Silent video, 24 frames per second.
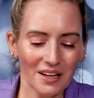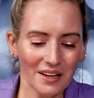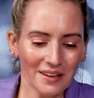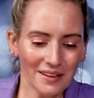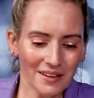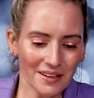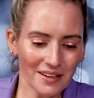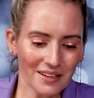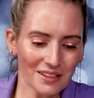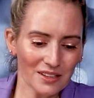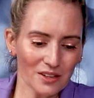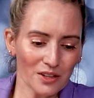
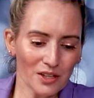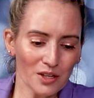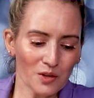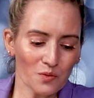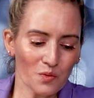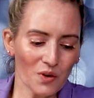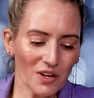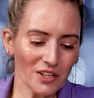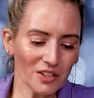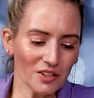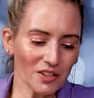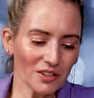and the
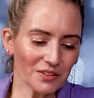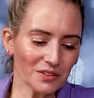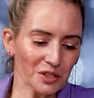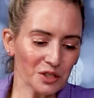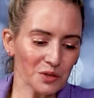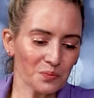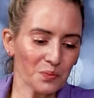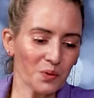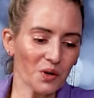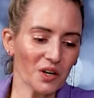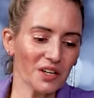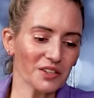winner at
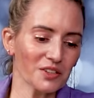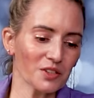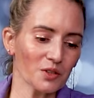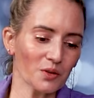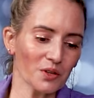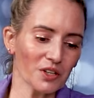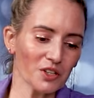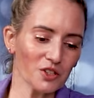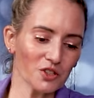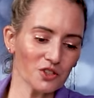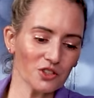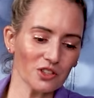this point. So
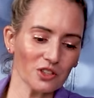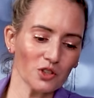here's